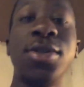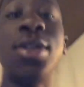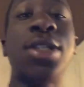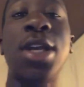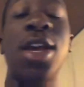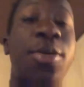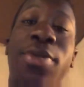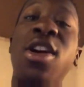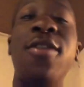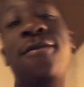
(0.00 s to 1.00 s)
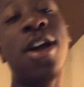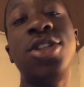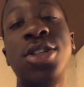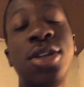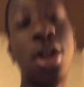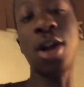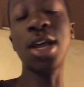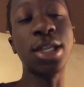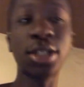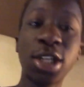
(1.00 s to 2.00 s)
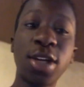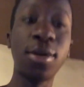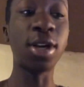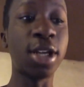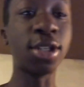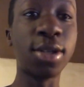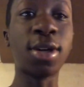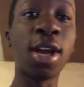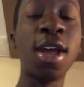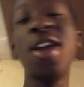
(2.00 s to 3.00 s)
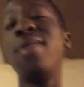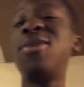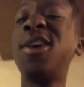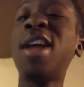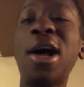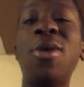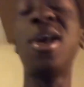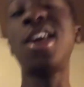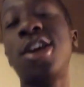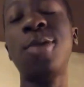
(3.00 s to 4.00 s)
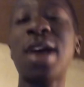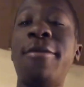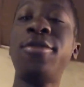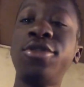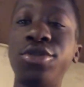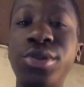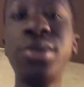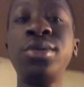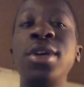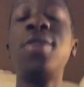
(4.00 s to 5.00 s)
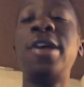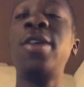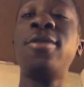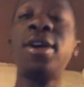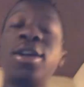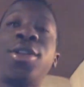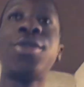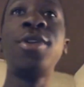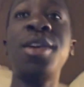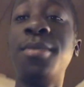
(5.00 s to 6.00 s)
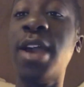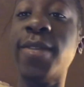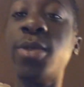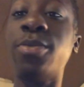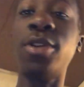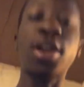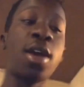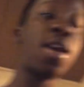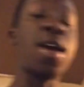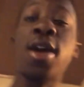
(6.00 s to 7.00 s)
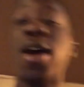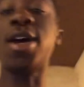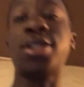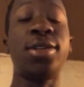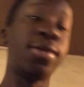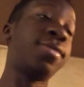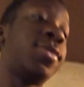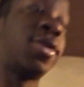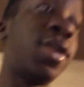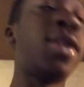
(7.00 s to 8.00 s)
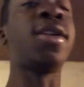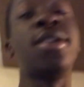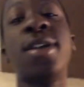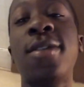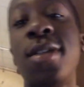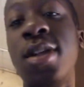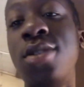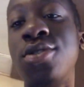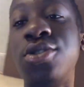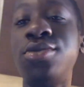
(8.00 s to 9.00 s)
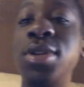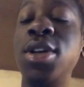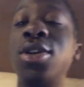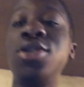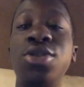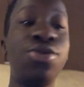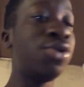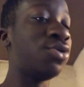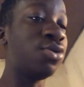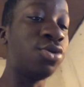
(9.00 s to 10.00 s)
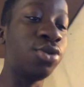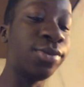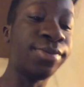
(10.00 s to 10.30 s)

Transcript: I'm saying? Pray Fajr, all that stuff and all that stuff, right? But then I'll wake up after 2, like, around 3, but I have to pray Asr. And then after that, you know, Zuhur.